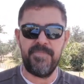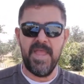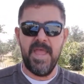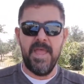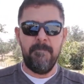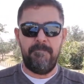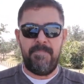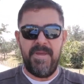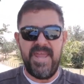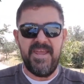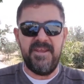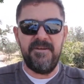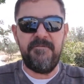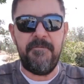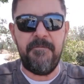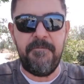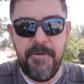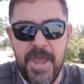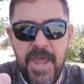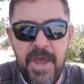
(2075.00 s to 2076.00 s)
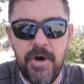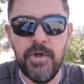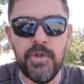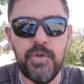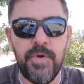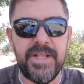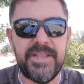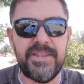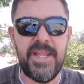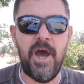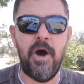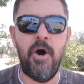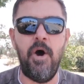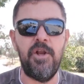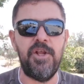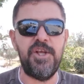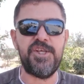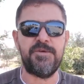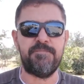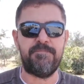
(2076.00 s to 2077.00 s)
being filled with the
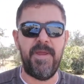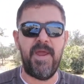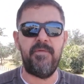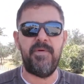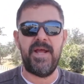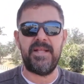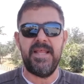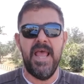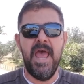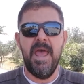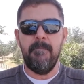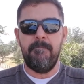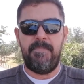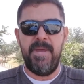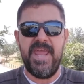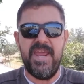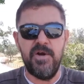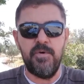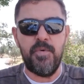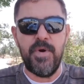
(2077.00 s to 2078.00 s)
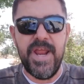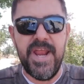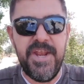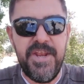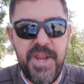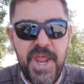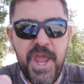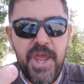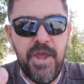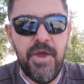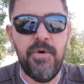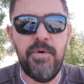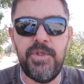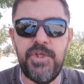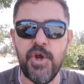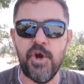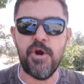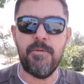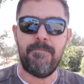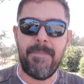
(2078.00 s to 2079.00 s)
Holy Spirit, being renewed.
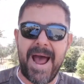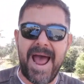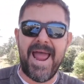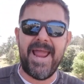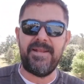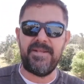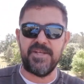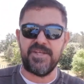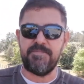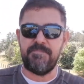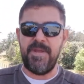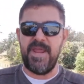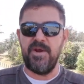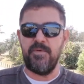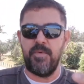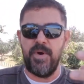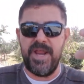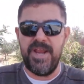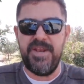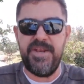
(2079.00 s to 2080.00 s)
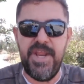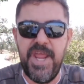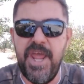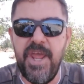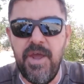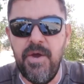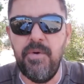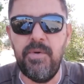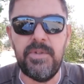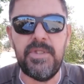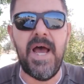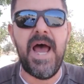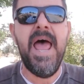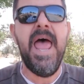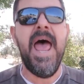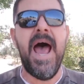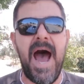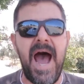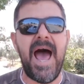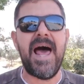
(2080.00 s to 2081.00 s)
Your mind is being renewed.
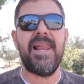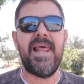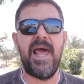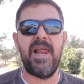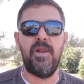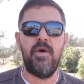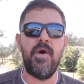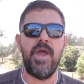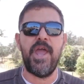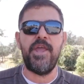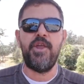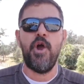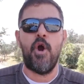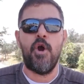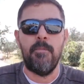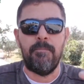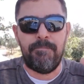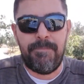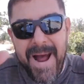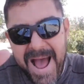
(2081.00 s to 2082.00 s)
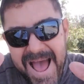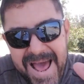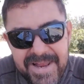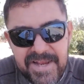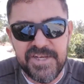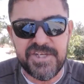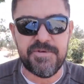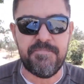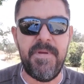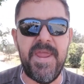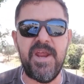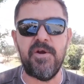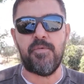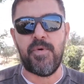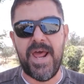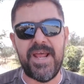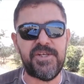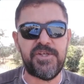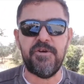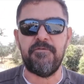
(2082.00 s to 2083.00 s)
Hallelujah. Your body is being
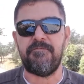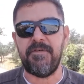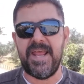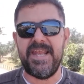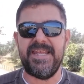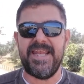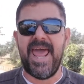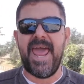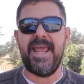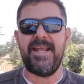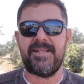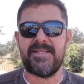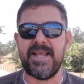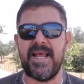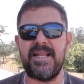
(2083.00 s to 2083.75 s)
rejuvenated.